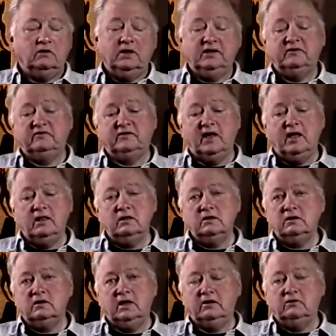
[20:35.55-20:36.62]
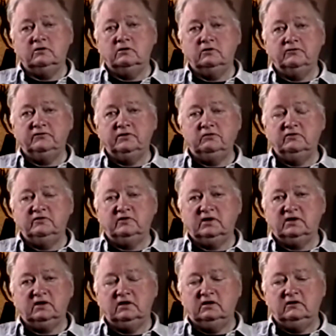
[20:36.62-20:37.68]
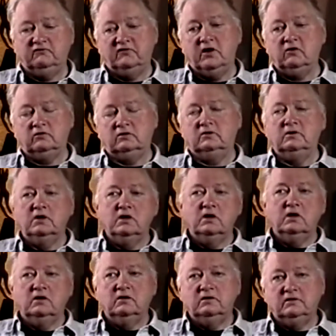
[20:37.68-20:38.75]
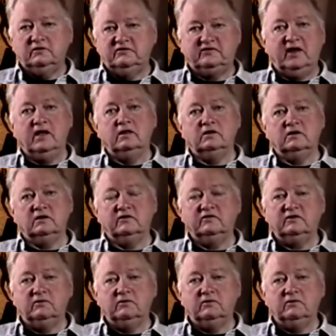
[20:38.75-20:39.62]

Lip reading: like Stalin, I don't know if he was like a devout Stalinist.